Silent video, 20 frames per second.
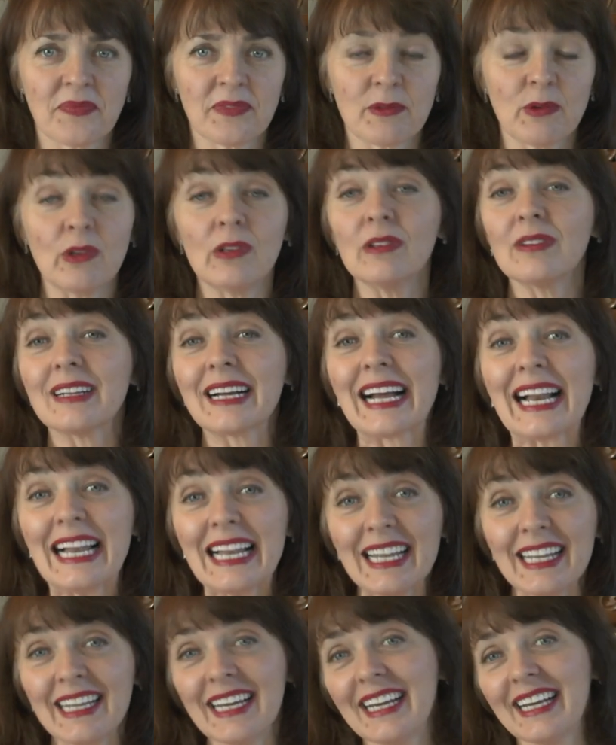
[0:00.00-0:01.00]
Well,
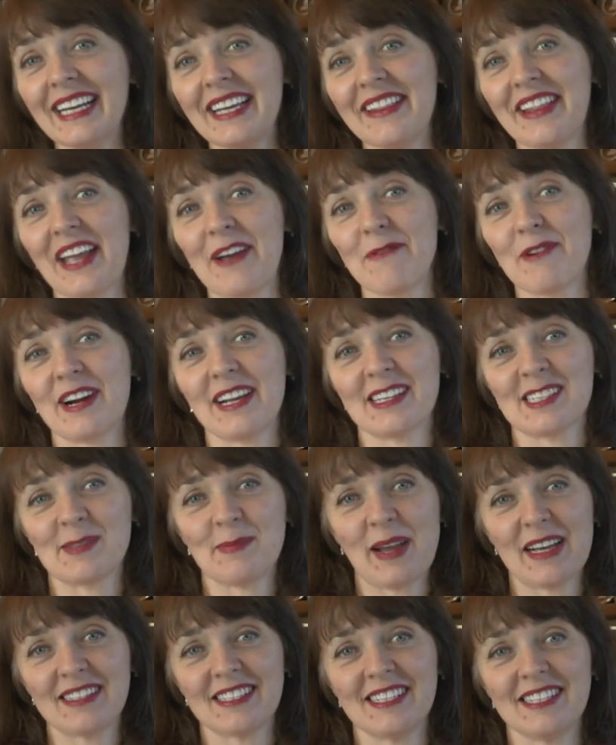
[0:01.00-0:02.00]
clearly they were
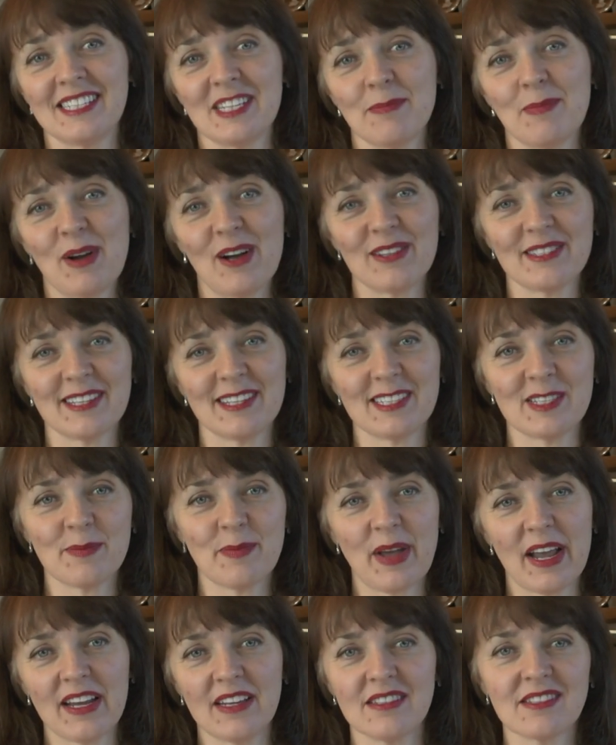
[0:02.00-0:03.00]
expected to
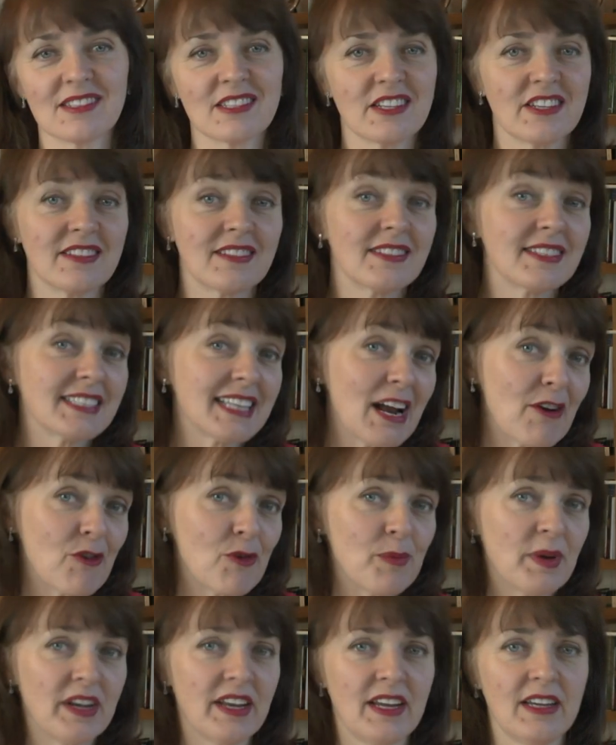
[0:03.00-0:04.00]
participate in certain
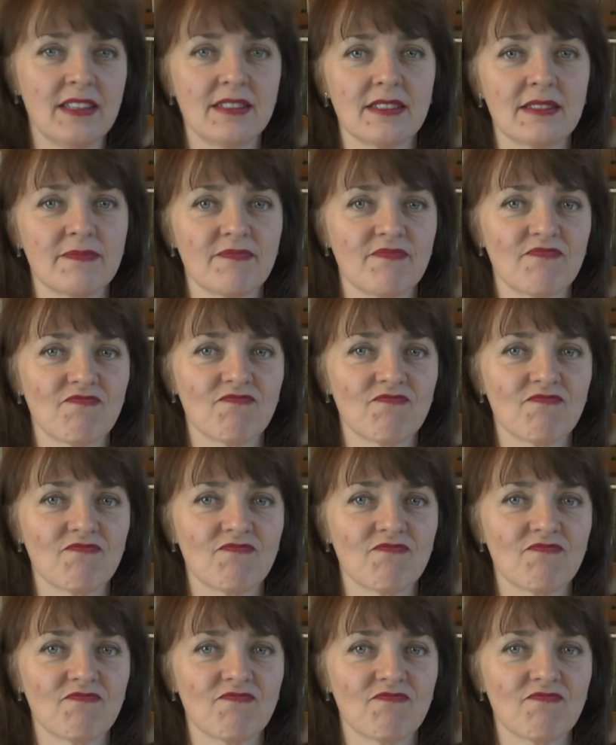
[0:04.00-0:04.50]
ceremonies.